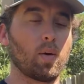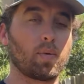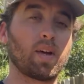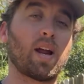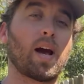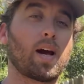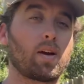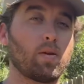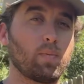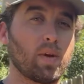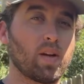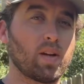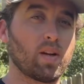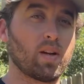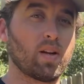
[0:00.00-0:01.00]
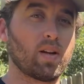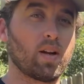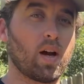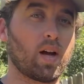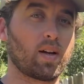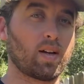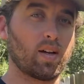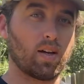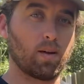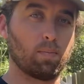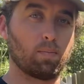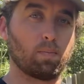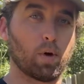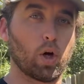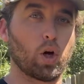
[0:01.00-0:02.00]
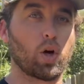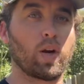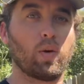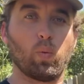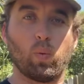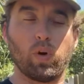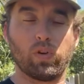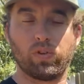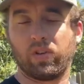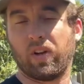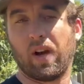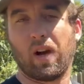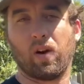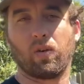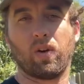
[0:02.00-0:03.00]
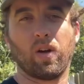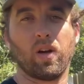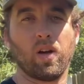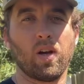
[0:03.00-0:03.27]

get acclimated and not get burnt and wilted out